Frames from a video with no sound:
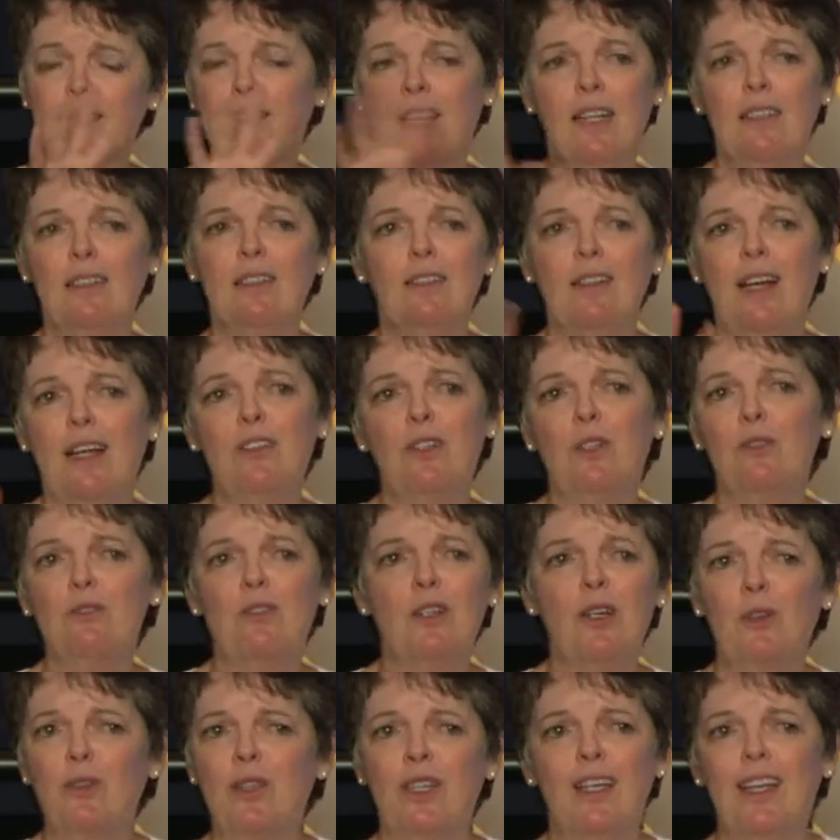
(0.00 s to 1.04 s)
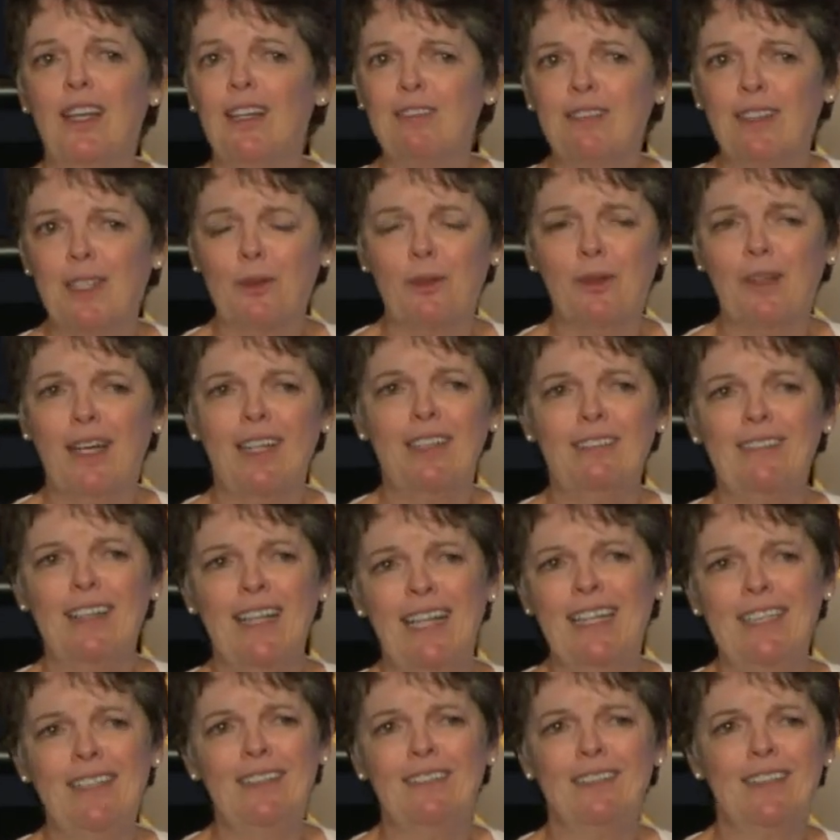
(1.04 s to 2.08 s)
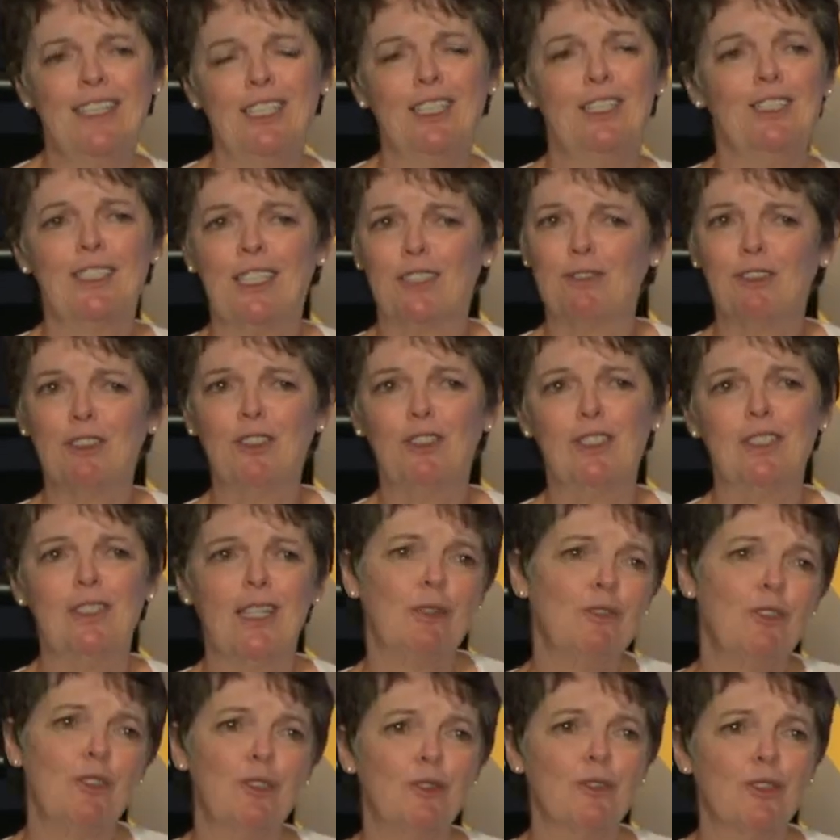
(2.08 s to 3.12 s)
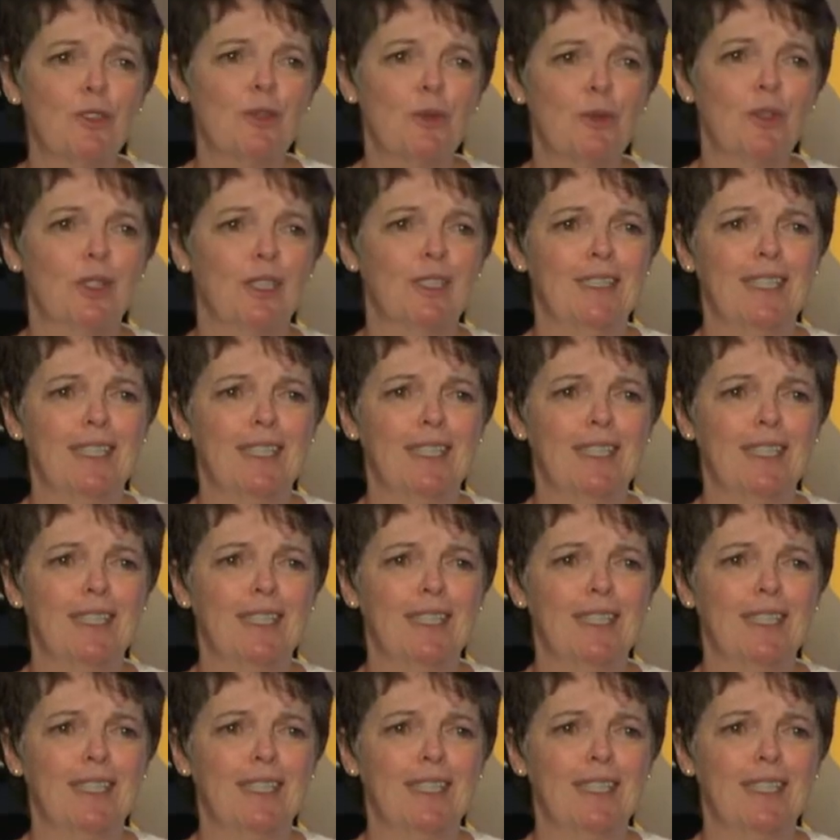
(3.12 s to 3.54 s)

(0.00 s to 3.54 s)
I don't, I don't know that I, there were any kids ever looking, I was too short,